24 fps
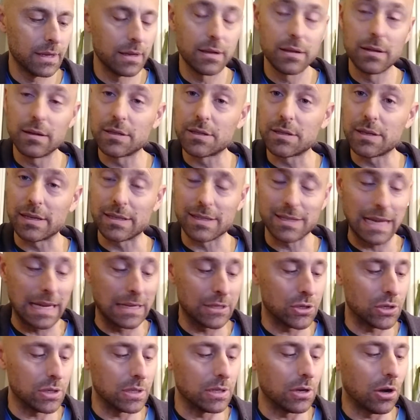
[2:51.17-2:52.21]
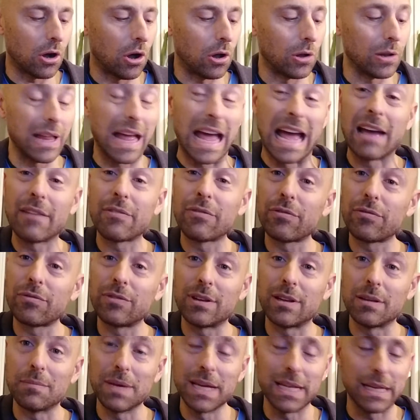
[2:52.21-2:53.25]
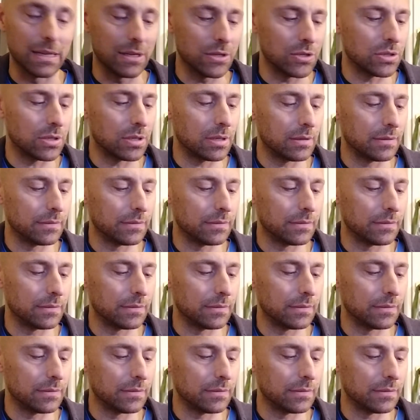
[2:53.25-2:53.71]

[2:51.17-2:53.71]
it's essentially all F diminished.